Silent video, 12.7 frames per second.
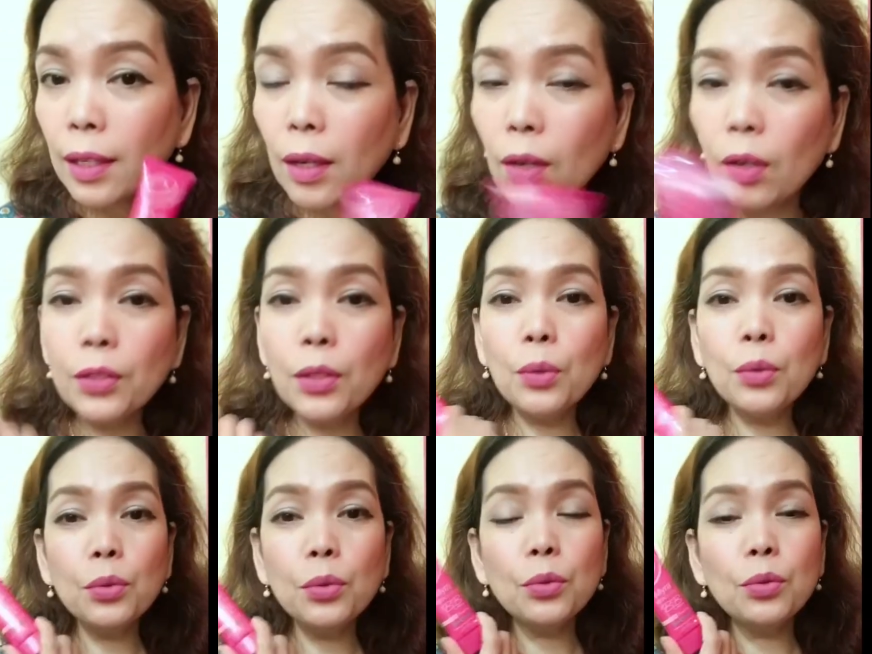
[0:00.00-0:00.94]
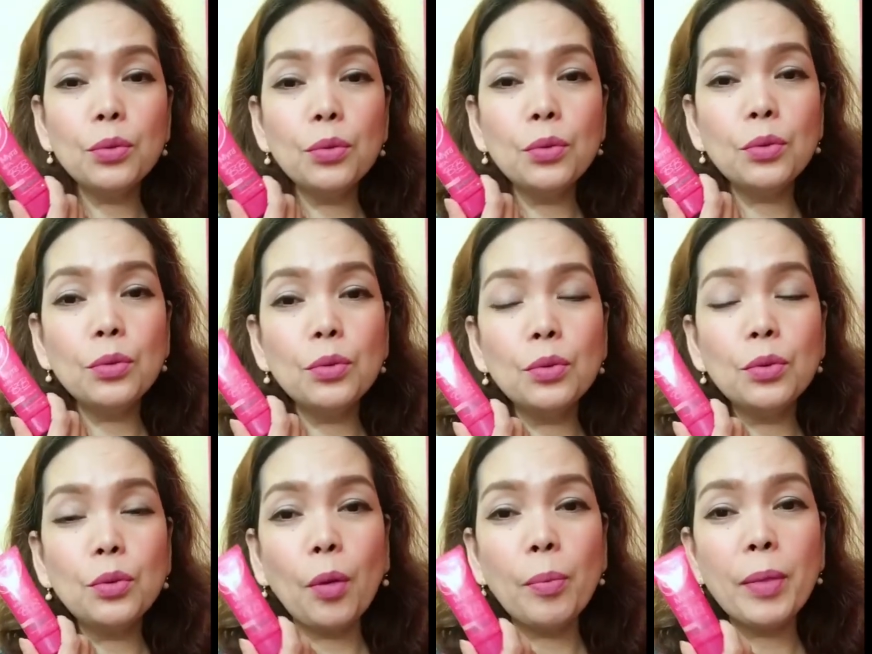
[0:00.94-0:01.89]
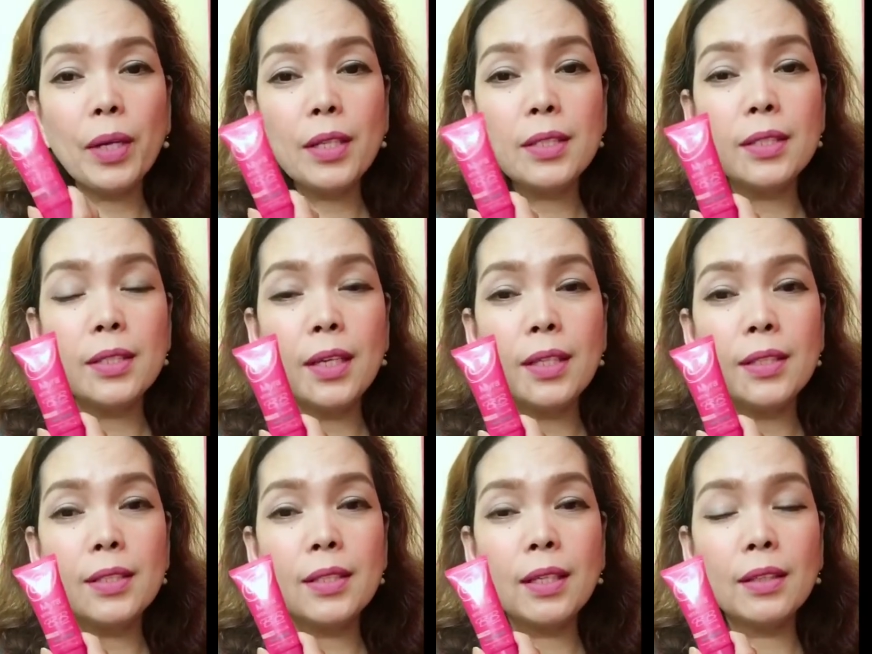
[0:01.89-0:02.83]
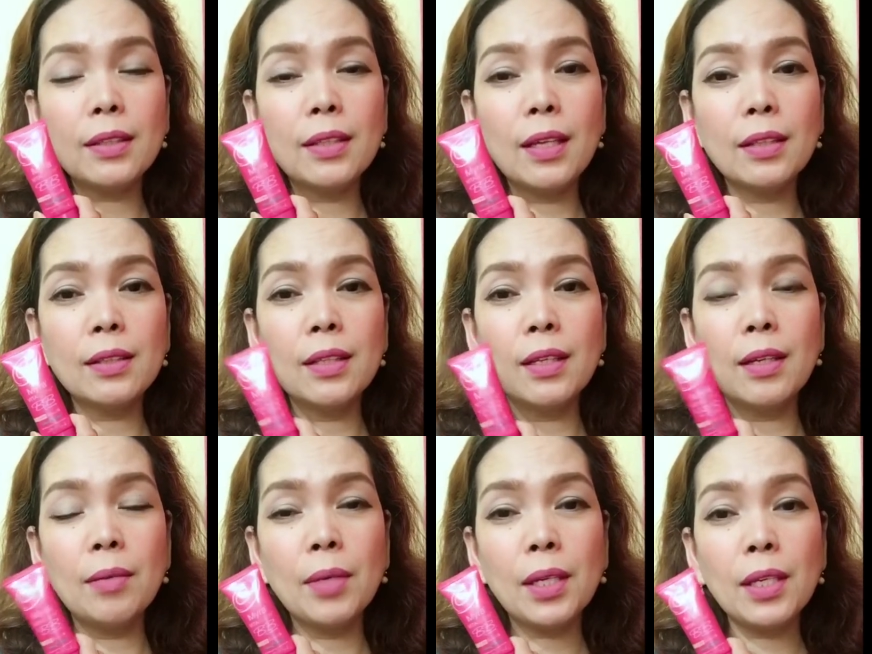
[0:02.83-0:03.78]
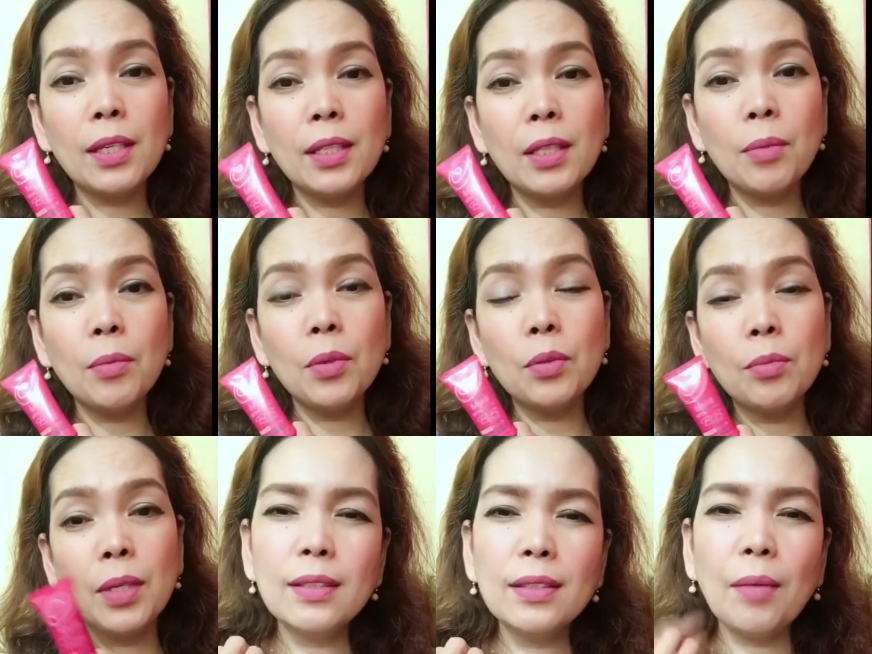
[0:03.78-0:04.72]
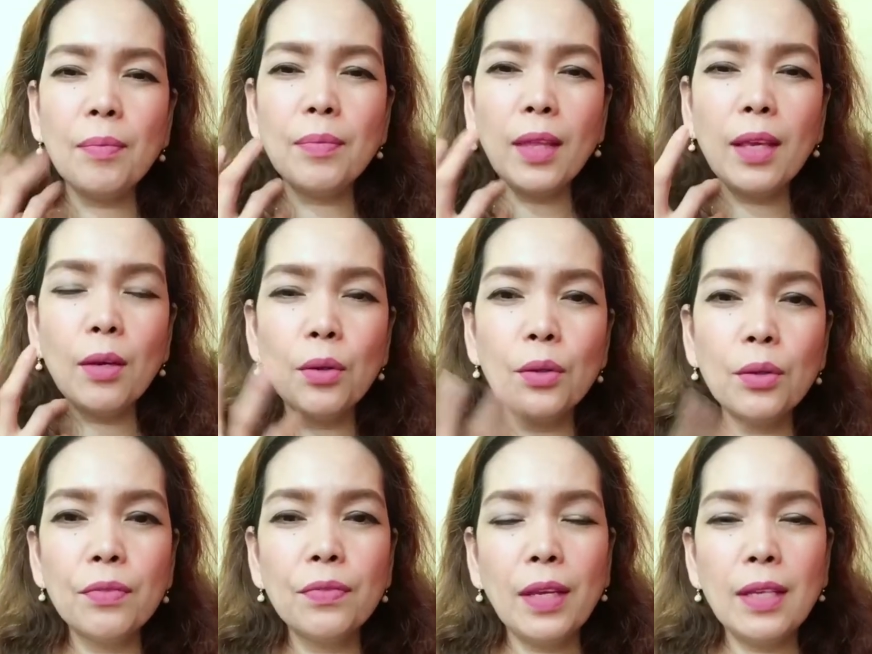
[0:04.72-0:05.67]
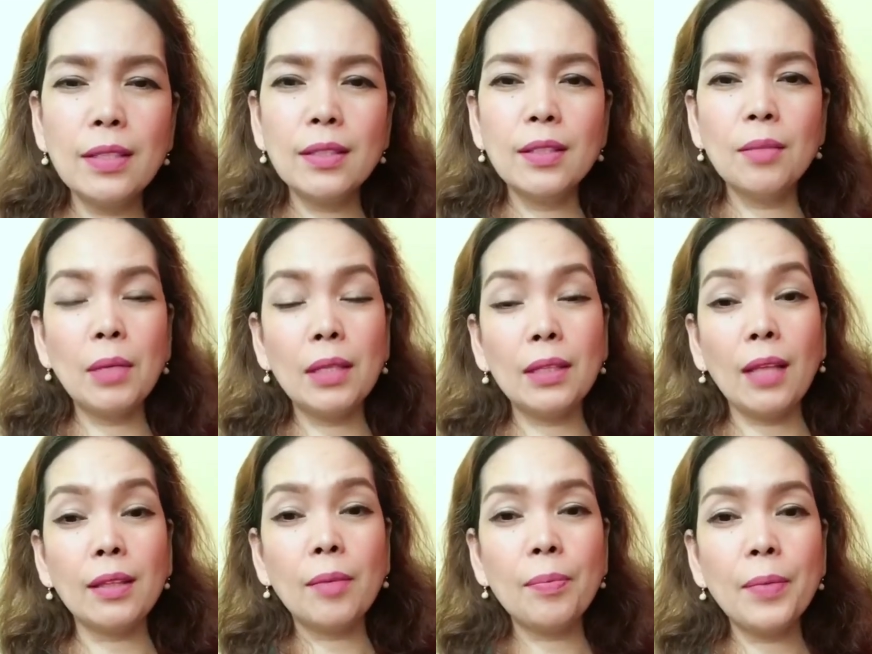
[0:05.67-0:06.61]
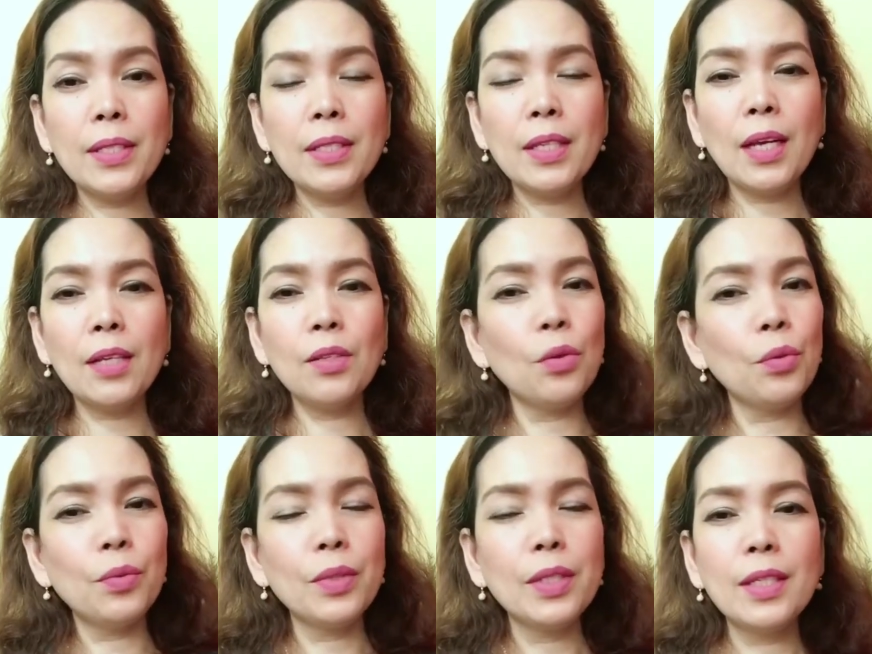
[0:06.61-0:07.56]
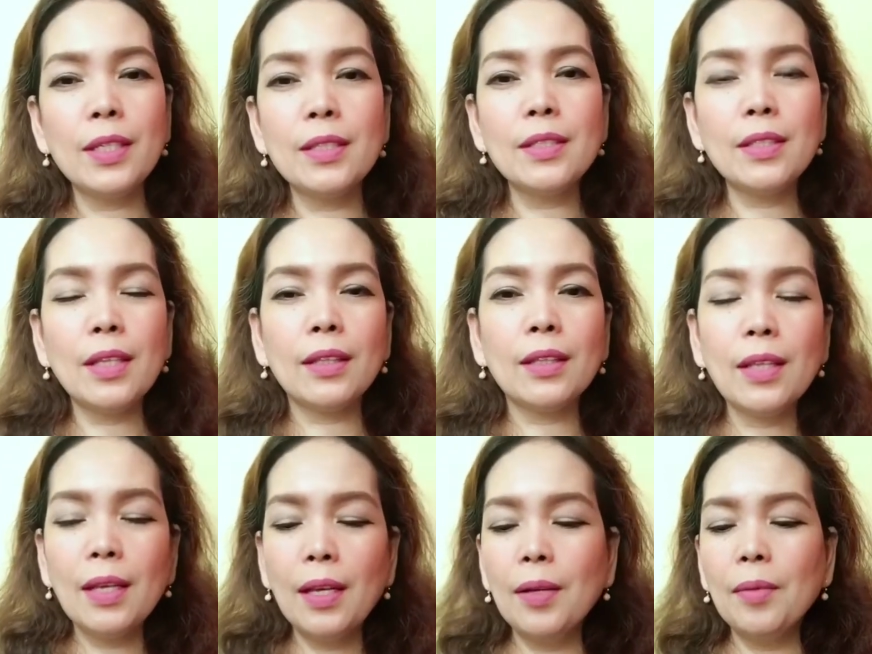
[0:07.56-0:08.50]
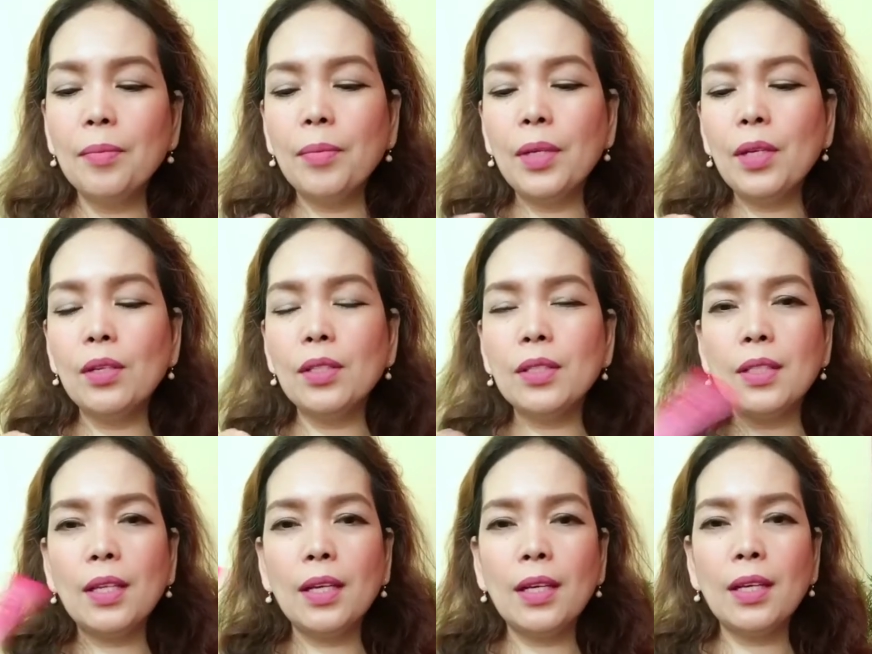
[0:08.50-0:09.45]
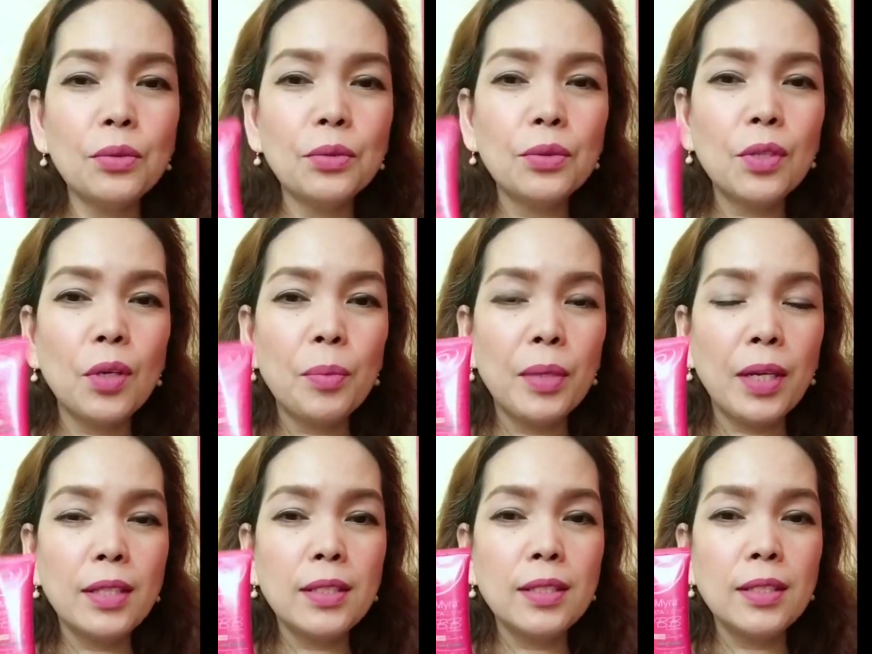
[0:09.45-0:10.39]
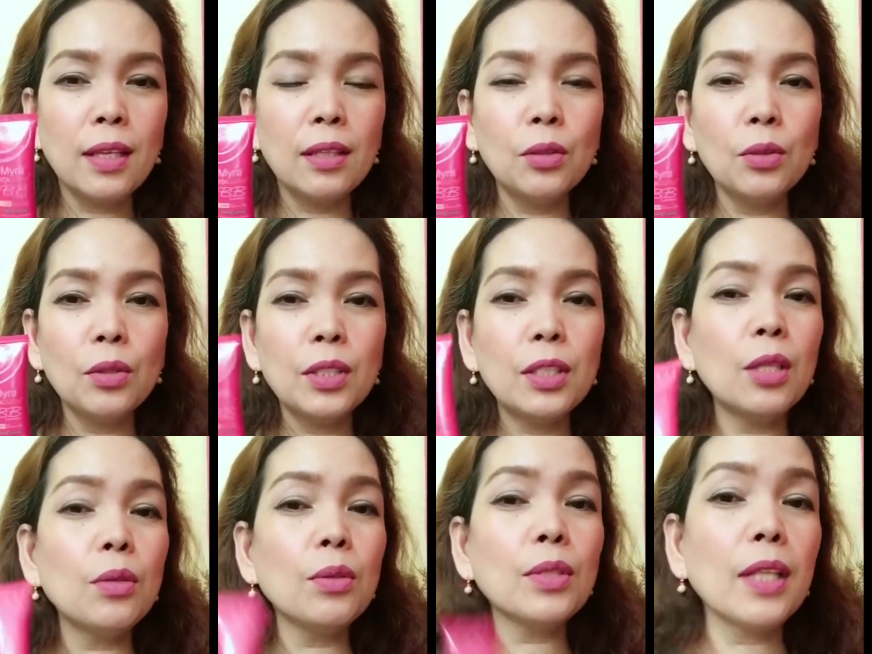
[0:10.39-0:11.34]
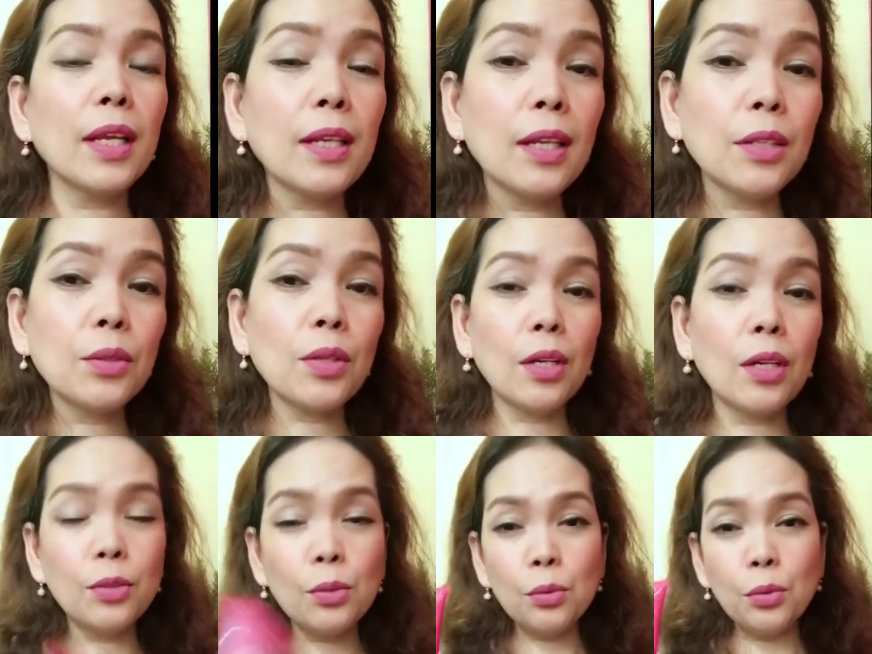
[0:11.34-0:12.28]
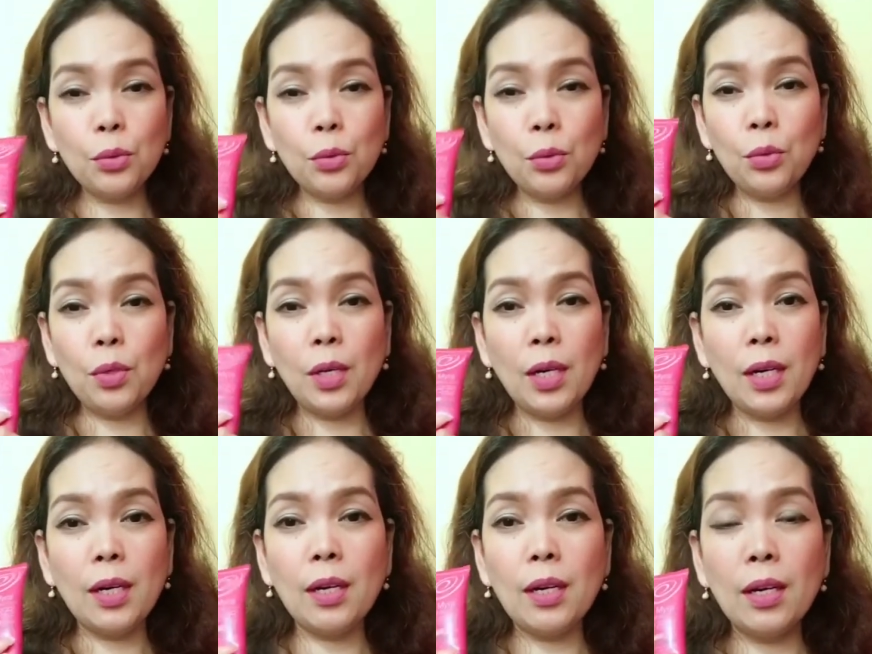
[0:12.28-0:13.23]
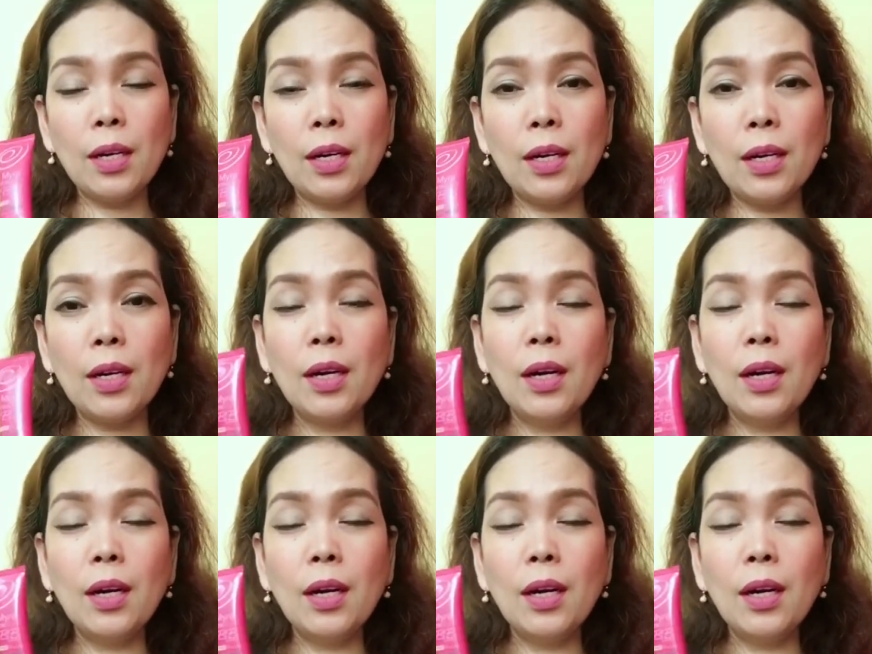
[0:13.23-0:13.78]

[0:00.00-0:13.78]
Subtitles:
Although yung coverage niya is not that makikita mo yung may something on your face na matatakpan niya, no, it's not. Because ng coverage nito, it looks like natural. Those who are